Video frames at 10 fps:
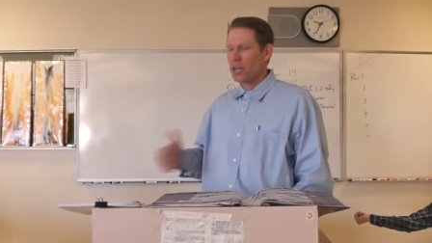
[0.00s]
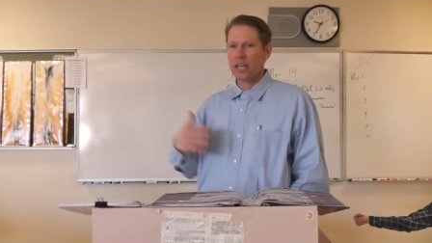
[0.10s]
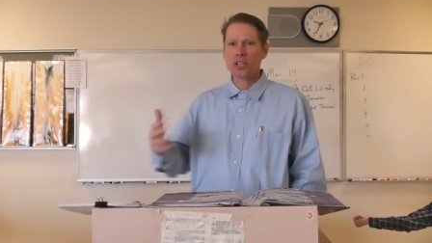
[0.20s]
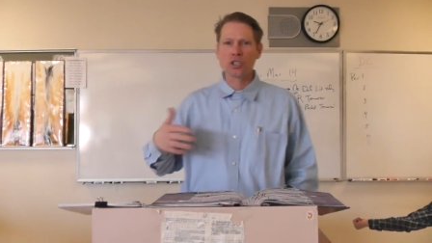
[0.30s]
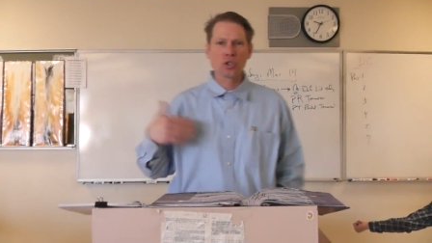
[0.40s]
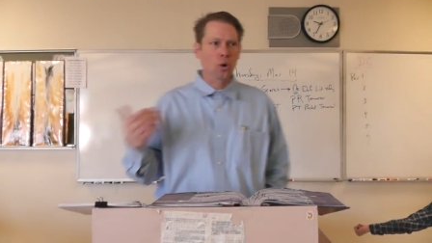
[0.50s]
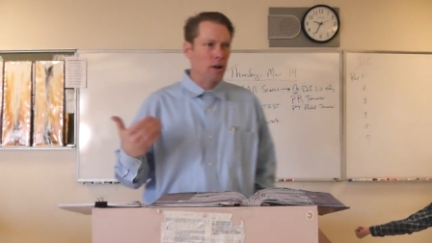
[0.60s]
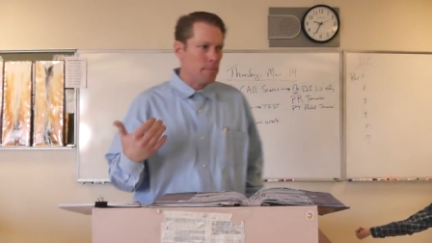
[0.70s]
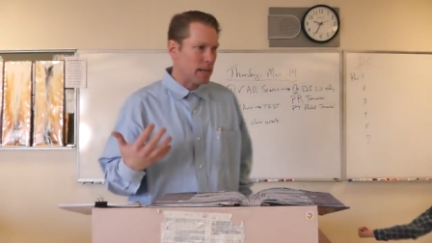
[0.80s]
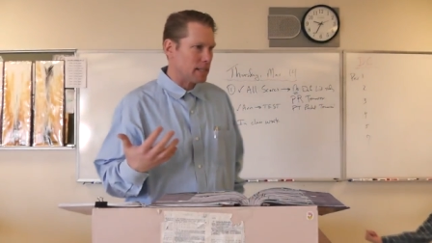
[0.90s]
You're going to hear the
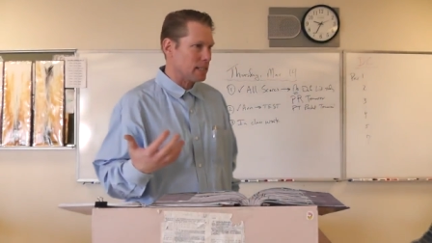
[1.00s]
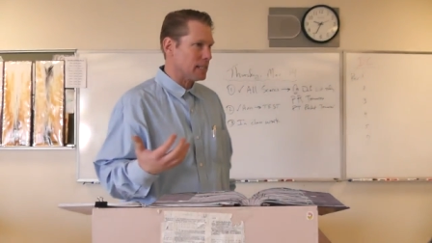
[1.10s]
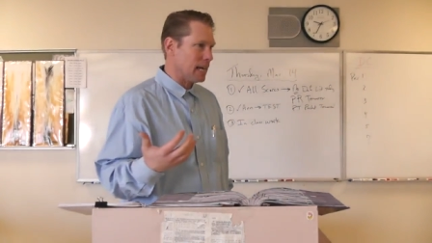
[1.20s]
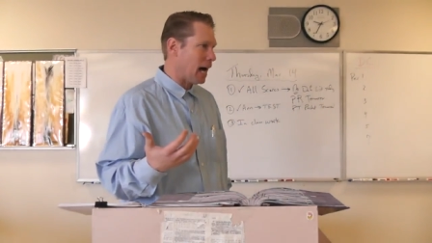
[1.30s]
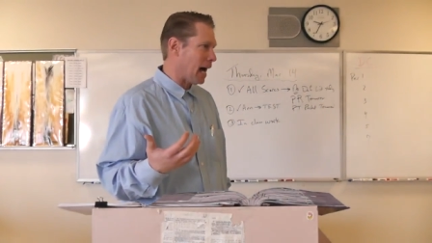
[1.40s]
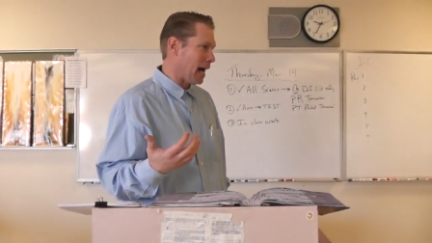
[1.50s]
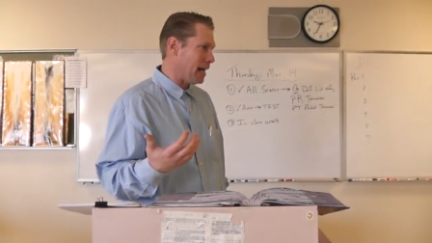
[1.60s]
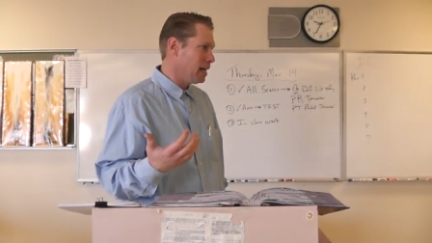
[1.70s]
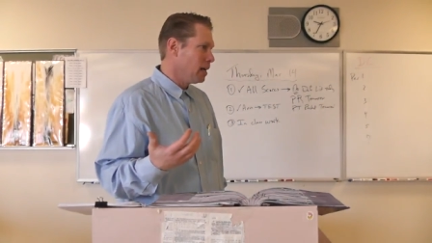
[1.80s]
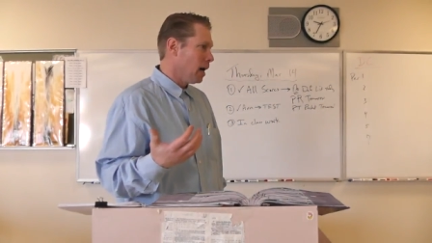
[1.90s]
story about this
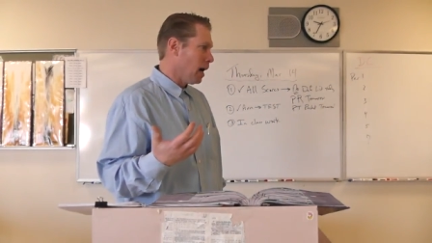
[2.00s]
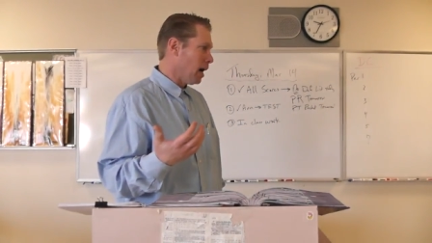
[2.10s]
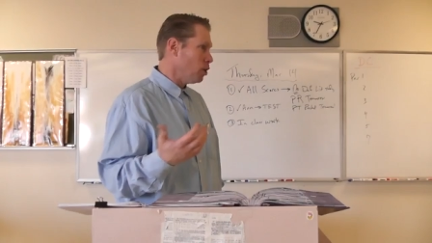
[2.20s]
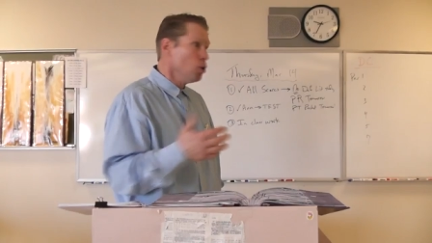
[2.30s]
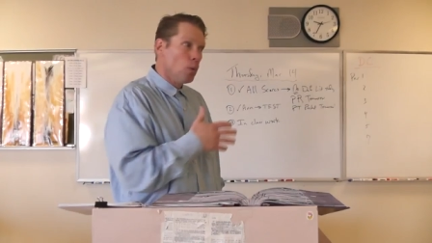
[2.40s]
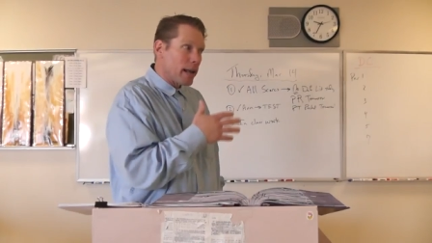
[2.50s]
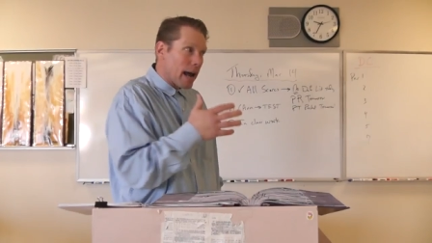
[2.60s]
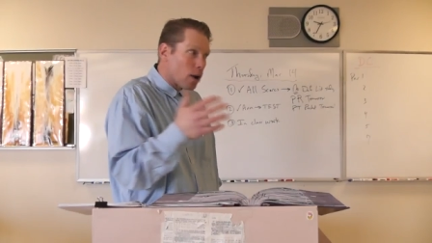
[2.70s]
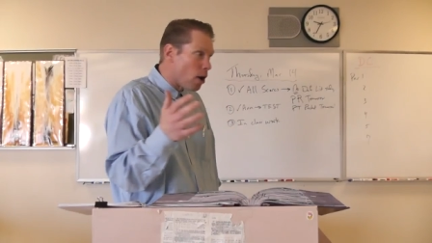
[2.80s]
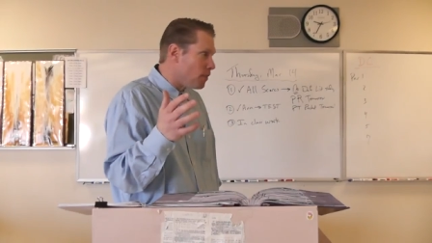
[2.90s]
guy uh, who went
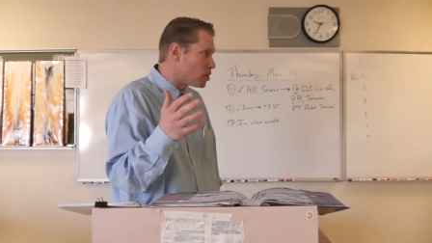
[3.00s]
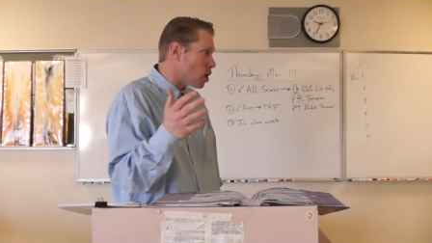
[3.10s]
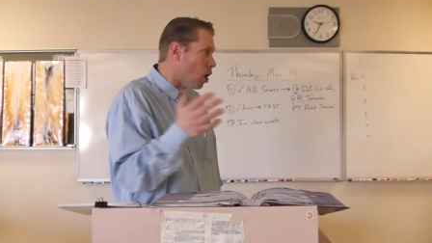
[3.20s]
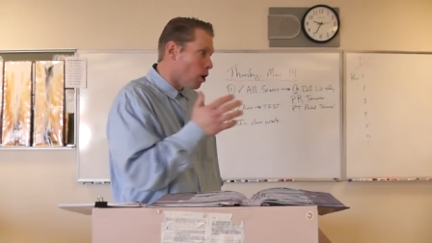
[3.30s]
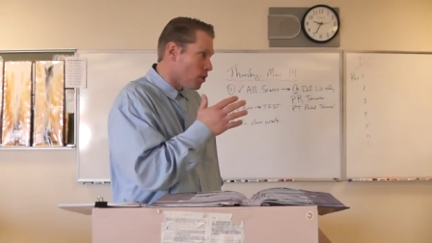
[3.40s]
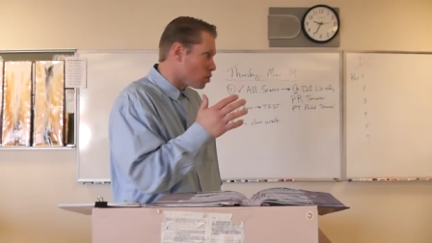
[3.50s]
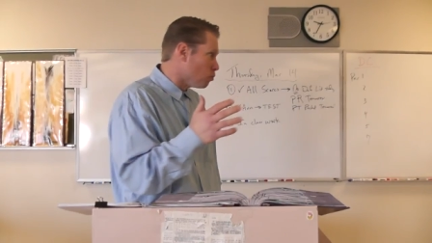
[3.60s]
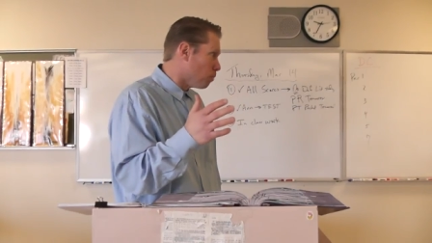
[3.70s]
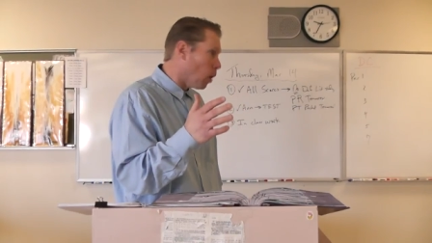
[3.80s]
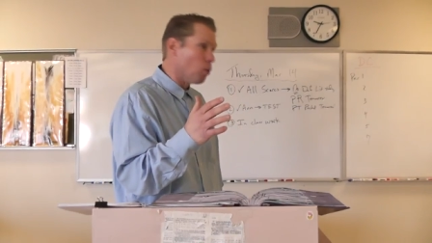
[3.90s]
out on this, on this
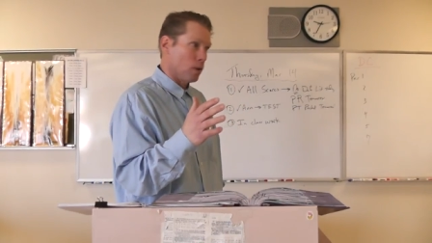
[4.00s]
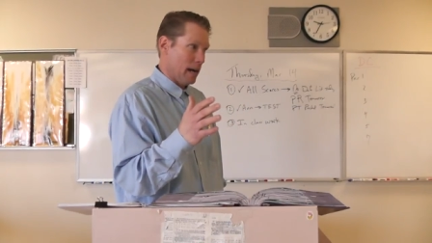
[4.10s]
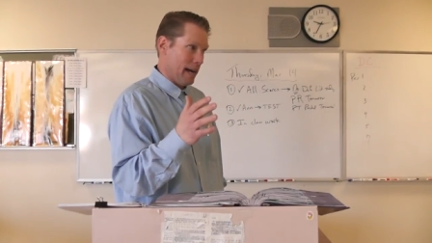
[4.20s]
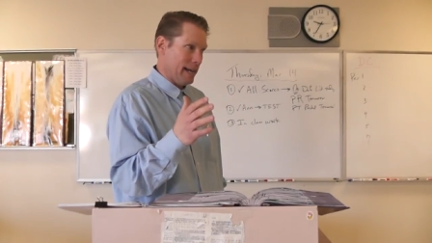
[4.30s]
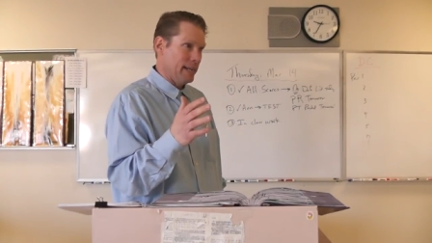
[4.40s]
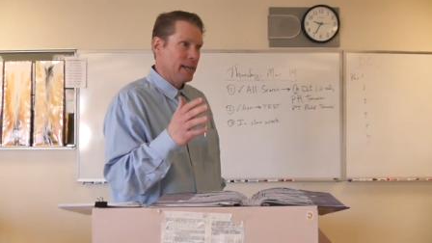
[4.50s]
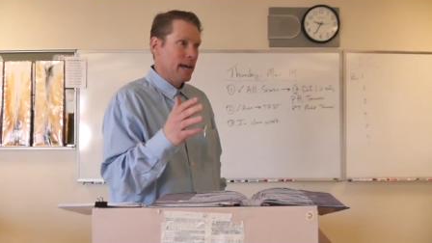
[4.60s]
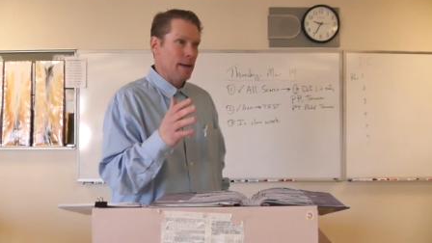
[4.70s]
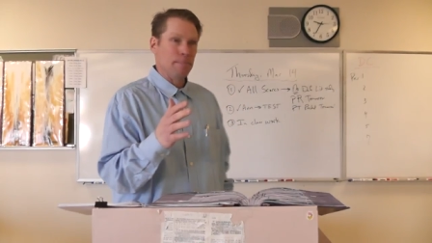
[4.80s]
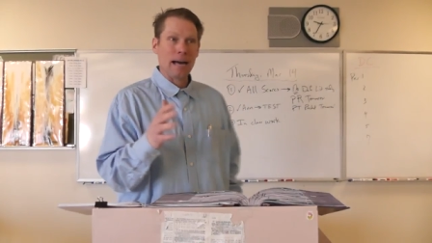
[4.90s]
boat ride,
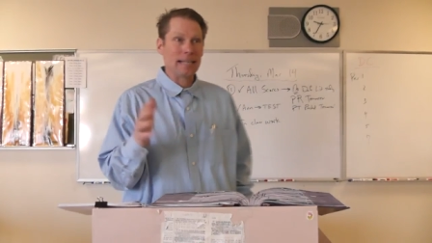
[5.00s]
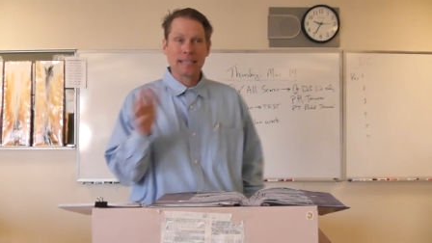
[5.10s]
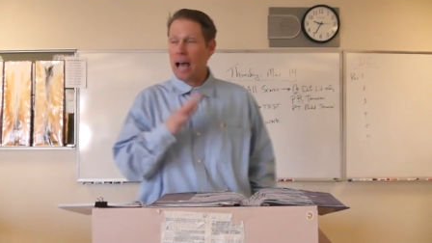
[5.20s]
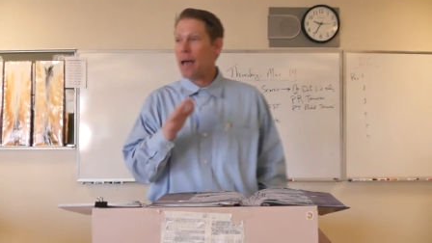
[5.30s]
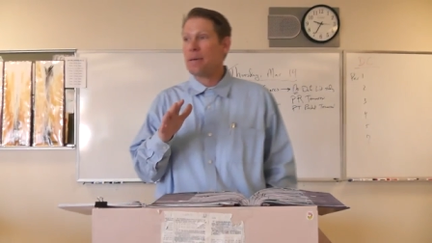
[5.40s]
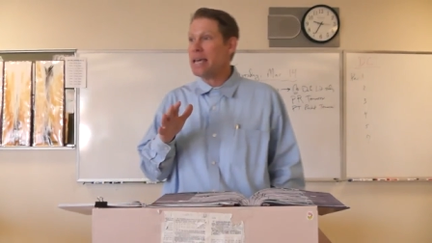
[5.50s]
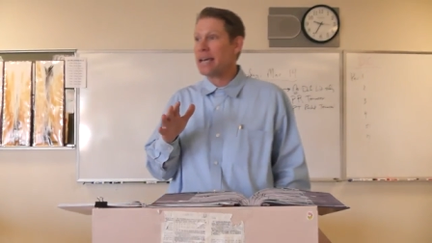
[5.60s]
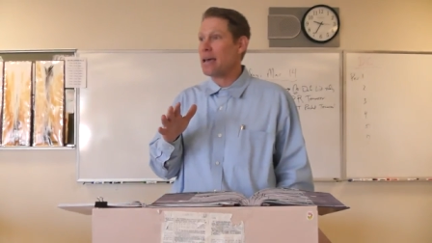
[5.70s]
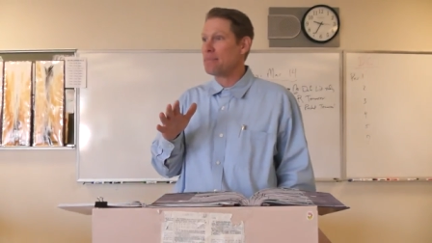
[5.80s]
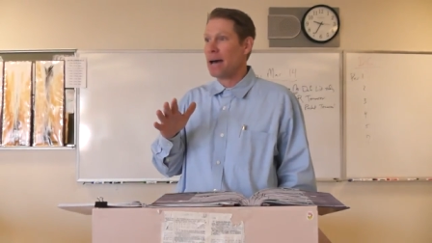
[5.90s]
and by the time he
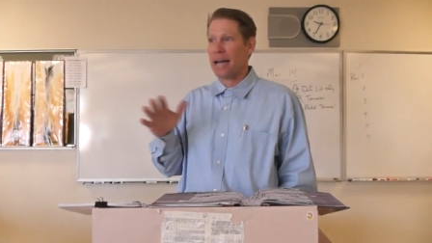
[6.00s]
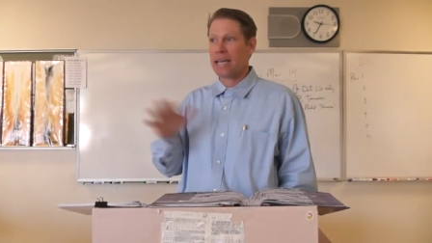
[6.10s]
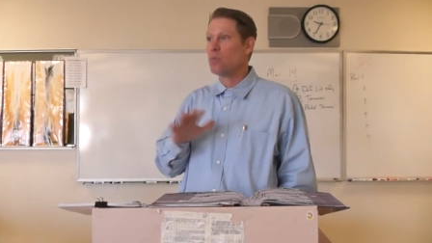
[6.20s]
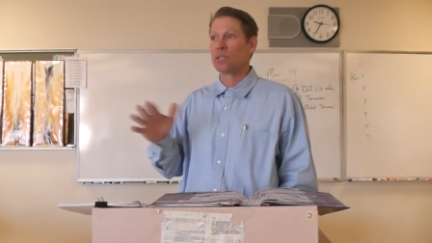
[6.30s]
came back, he